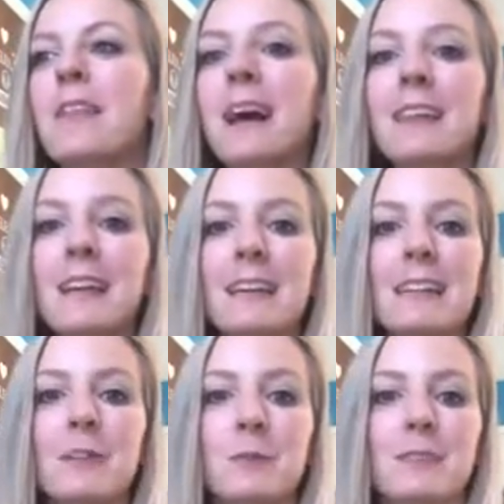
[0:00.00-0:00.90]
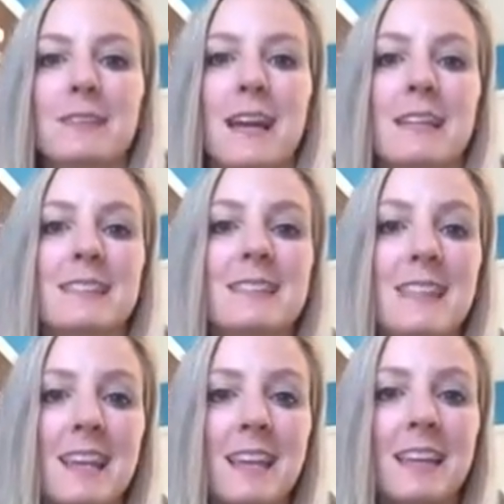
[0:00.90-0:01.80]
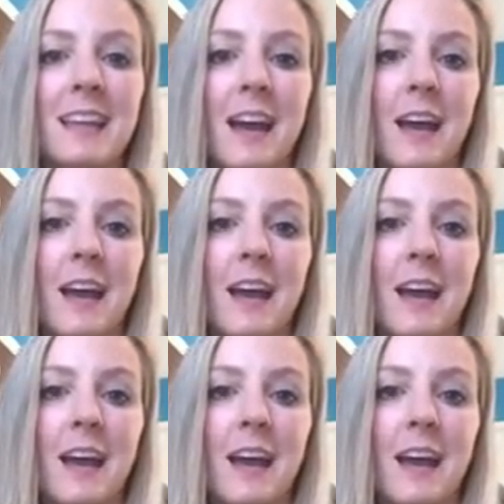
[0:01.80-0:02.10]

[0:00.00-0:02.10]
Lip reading: that lady was like standing